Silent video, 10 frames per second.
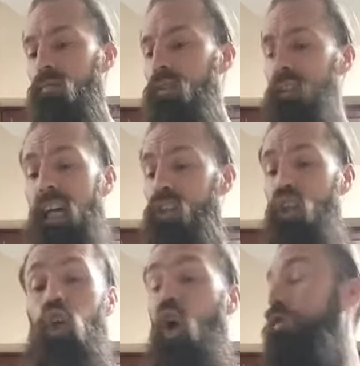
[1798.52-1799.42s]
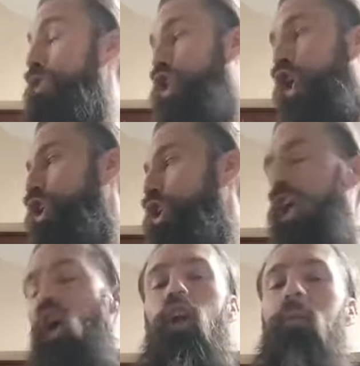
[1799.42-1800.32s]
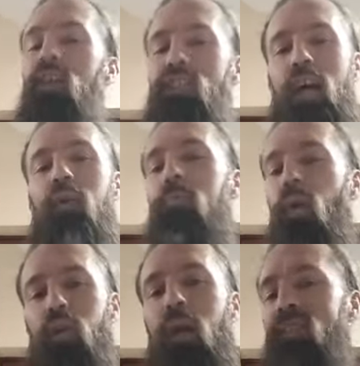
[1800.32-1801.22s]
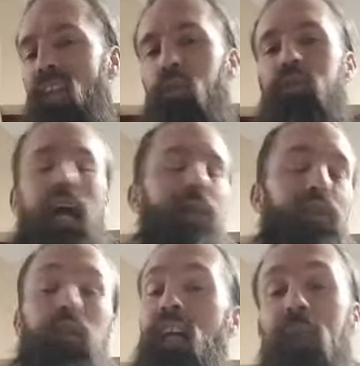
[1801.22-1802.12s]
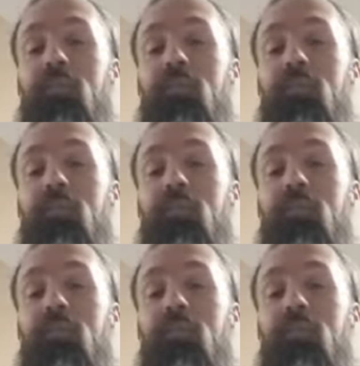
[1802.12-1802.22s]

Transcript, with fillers: yeah, took off the charger at 100 miles an hour and broke grandma's ankles. Absolutely. I